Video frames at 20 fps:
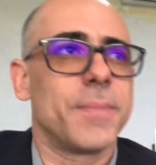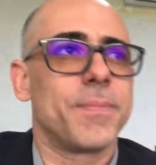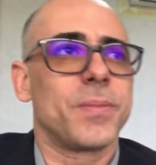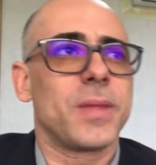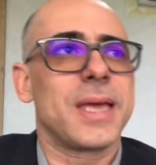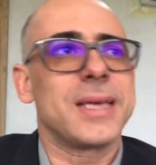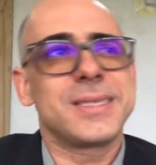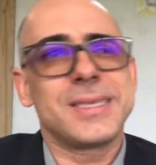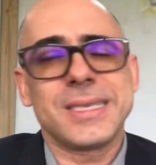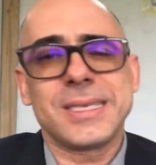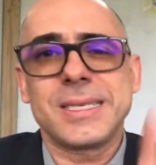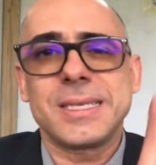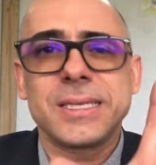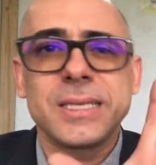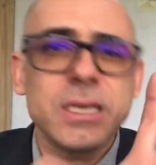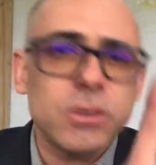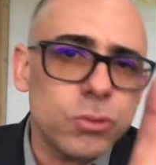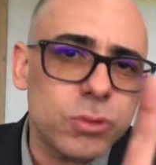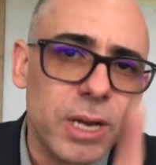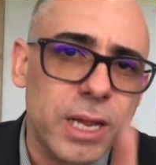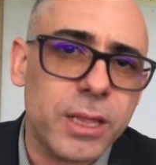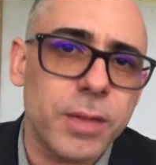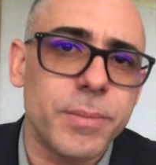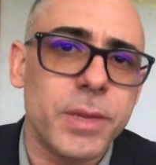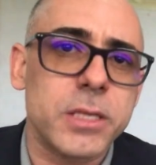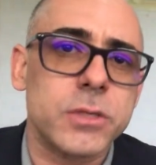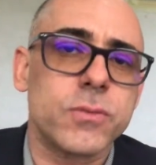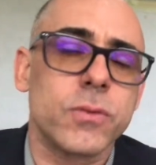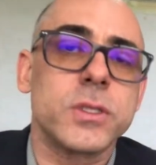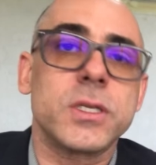Right,
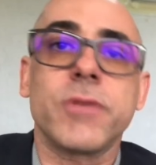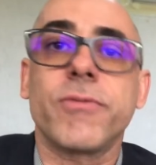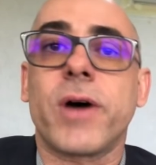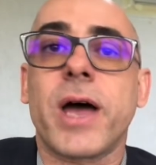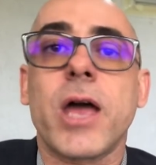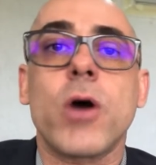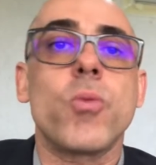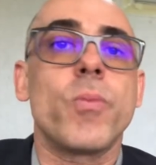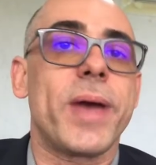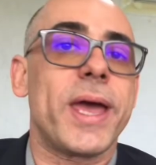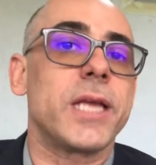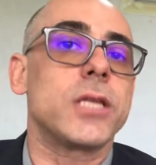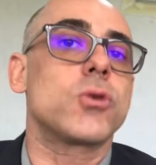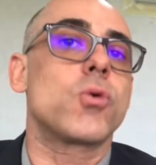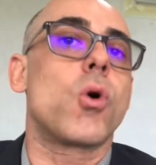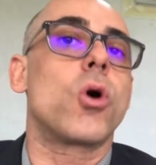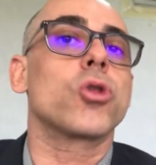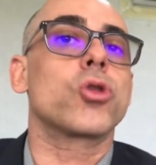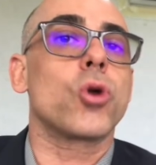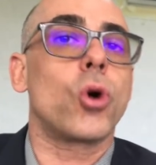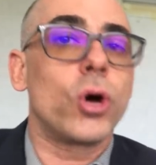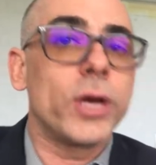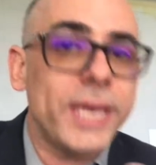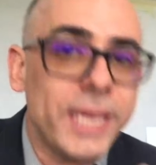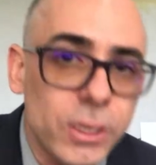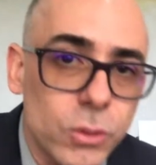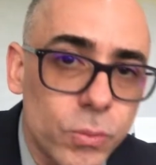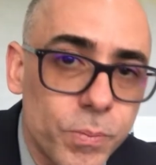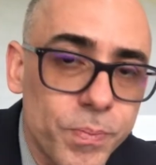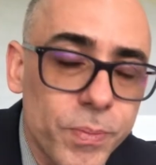Otorino is the one who
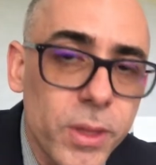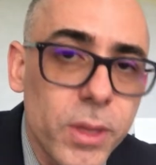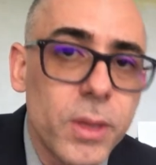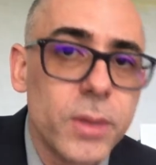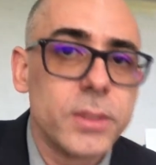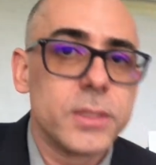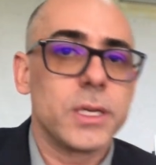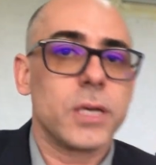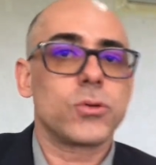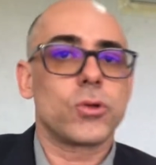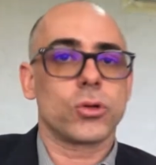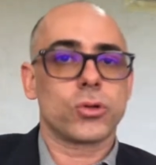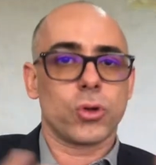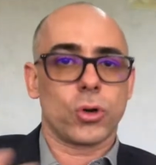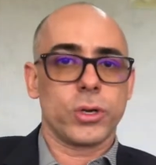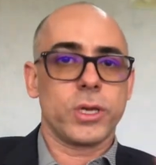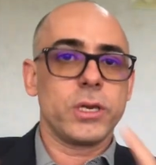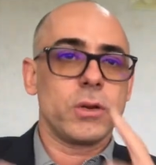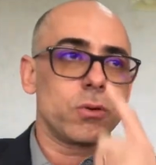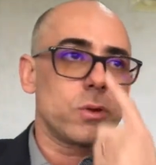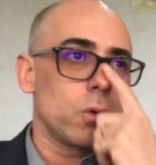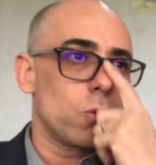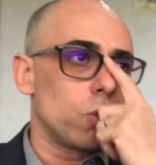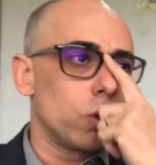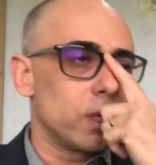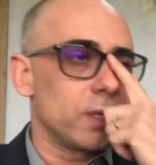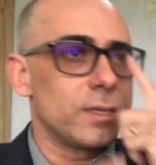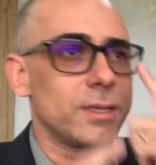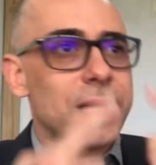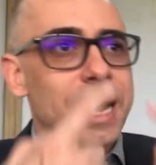takes care of your nose,
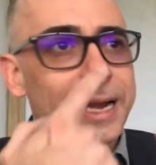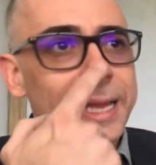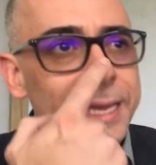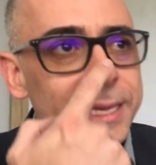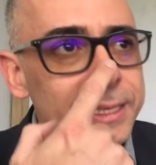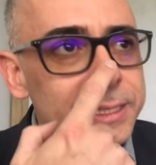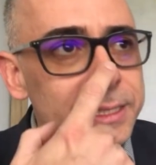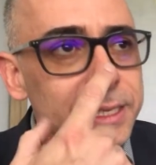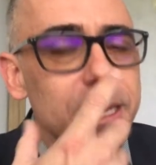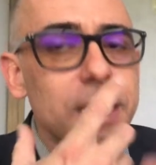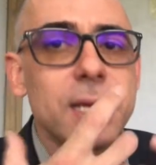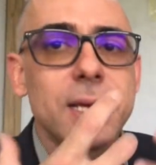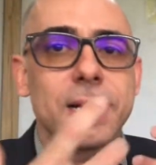throat and ears.